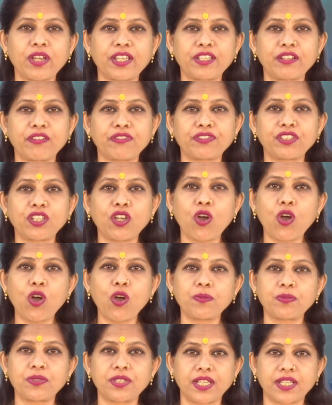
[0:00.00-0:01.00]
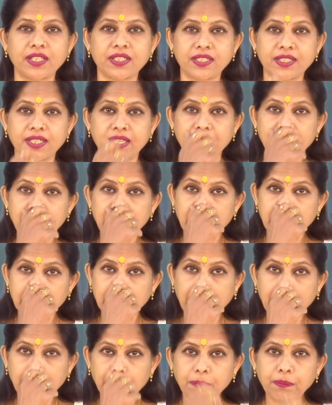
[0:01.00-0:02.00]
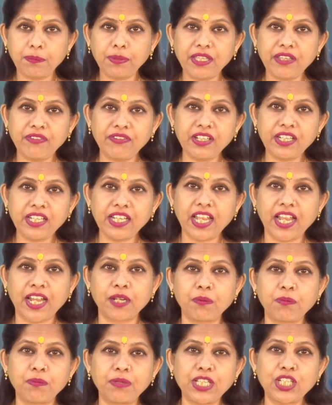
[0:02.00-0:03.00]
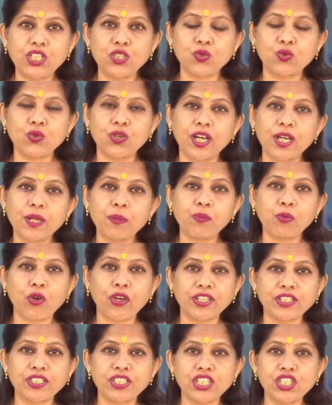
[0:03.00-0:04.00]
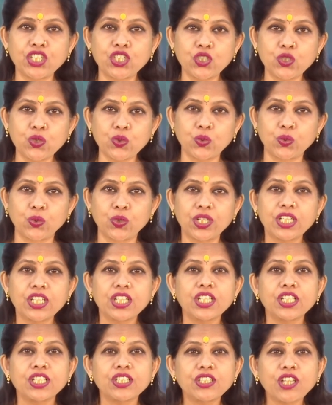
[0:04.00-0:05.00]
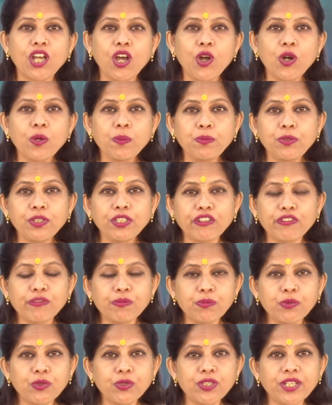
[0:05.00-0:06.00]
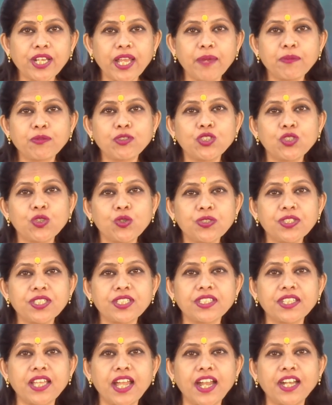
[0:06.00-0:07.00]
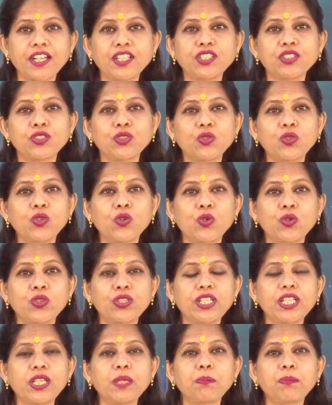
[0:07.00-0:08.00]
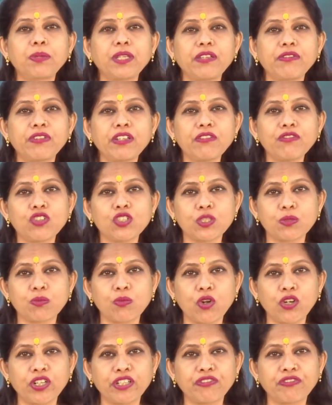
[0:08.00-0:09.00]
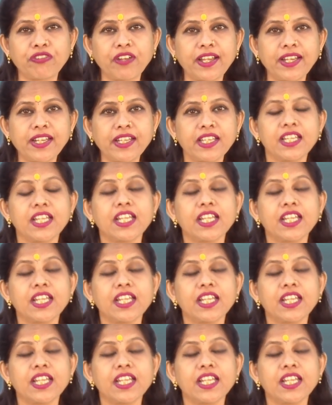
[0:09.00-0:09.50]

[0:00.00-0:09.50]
y of the objects that P1 and P2 are pointing to. The output of program shows that though only P1 was modified,